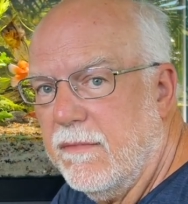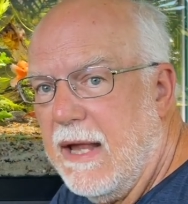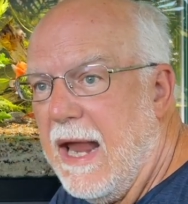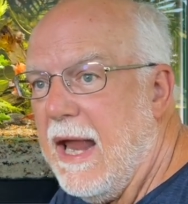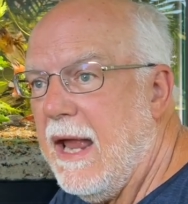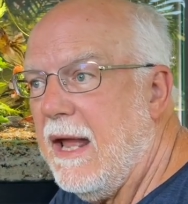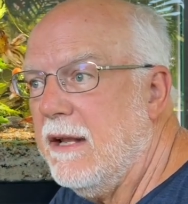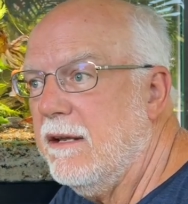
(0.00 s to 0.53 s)

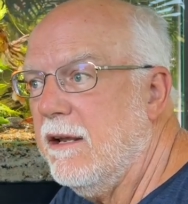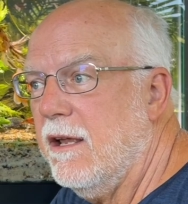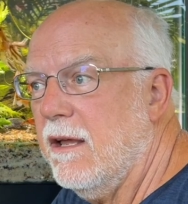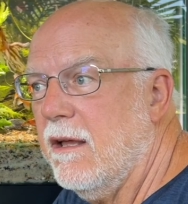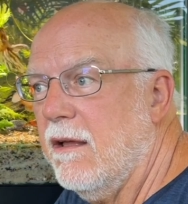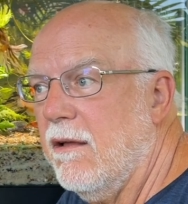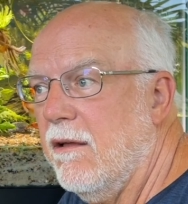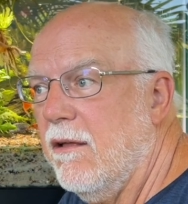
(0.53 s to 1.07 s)
And
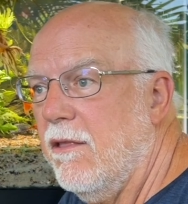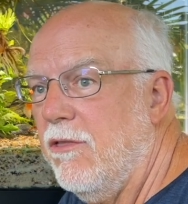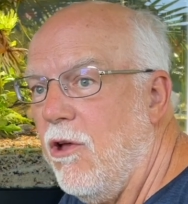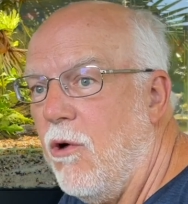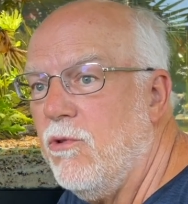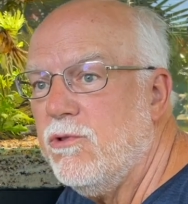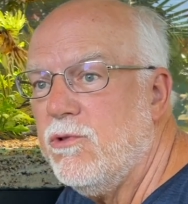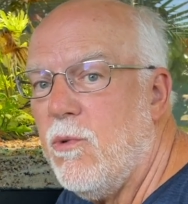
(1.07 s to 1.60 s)

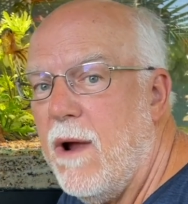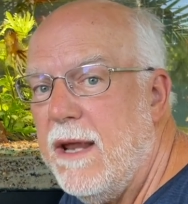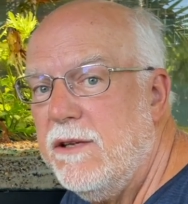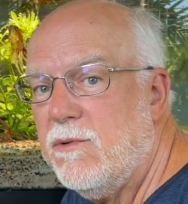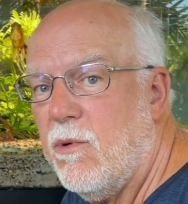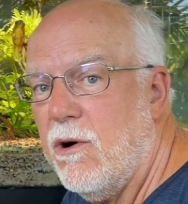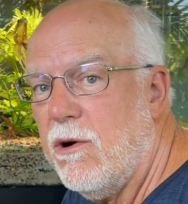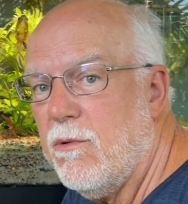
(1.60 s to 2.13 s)
those ways
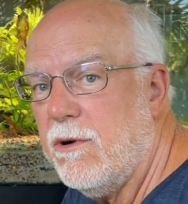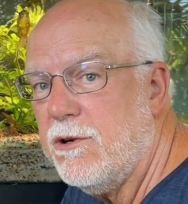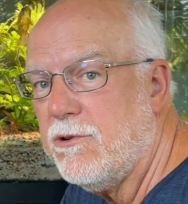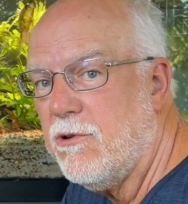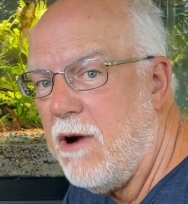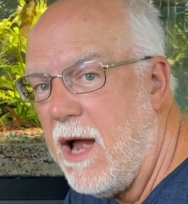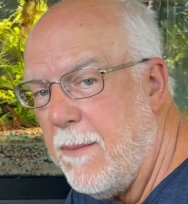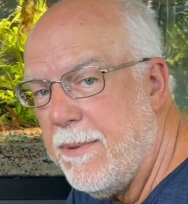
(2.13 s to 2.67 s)
work with
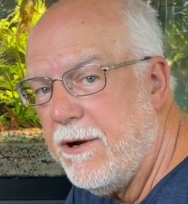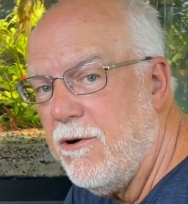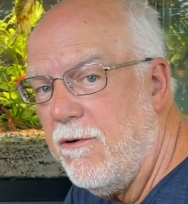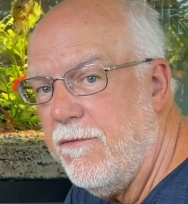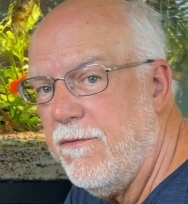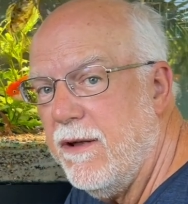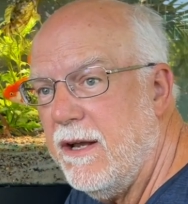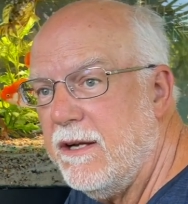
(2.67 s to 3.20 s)
tropical
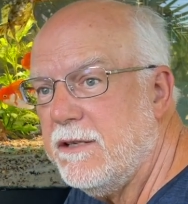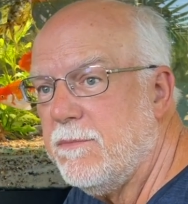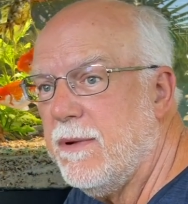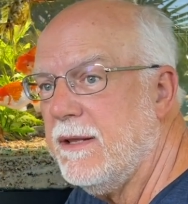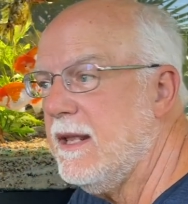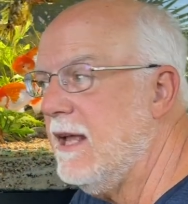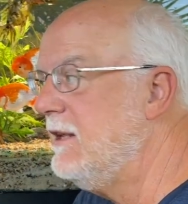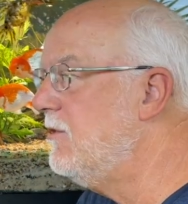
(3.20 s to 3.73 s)
fish,
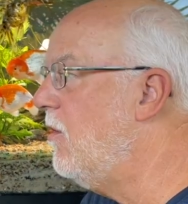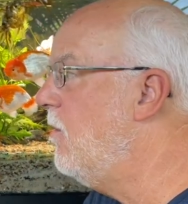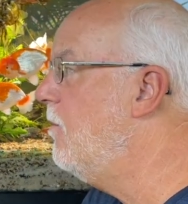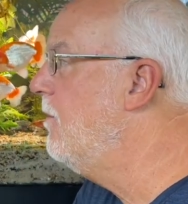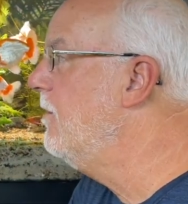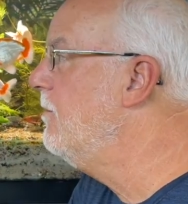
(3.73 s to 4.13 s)
but they don't work